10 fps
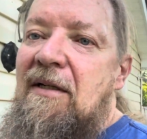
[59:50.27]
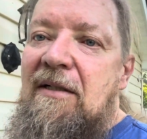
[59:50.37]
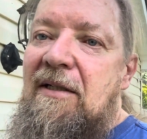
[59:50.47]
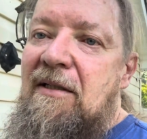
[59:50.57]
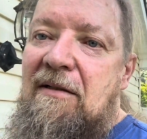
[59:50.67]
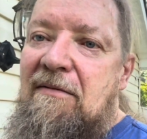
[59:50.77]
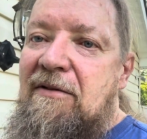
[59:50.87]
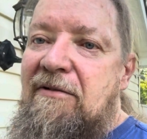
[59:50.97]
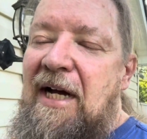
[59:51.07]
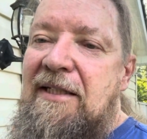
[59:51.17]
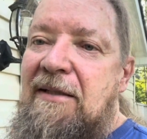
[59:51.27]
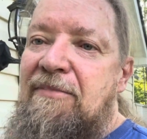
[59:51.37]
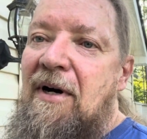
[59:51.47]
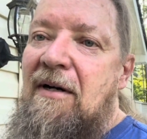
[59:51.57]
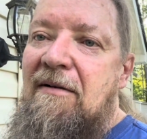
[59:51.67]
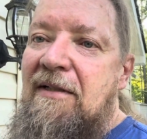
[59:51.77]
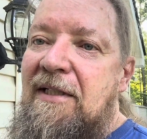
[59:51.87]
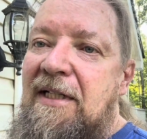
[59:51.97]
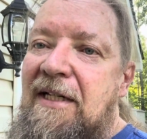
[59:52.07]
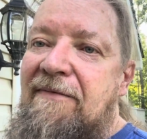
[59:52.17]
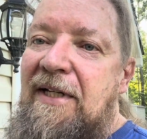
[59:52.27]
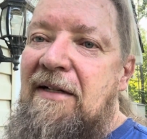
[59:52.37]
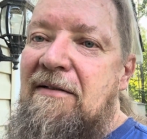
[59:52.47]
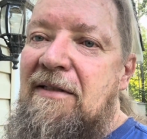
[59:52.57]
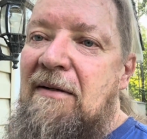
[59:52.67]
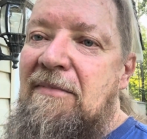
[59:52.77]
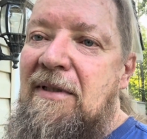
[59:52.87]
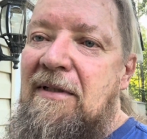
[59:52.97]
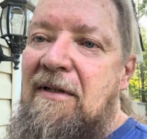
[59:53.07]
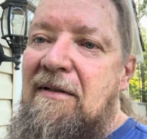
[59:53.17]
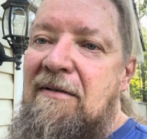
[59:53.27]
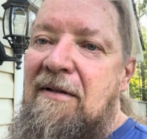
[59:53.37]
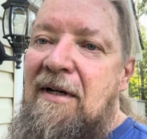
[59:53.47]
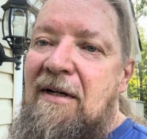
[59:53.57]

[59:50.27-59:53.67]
Jurassic Park on the TV or something, or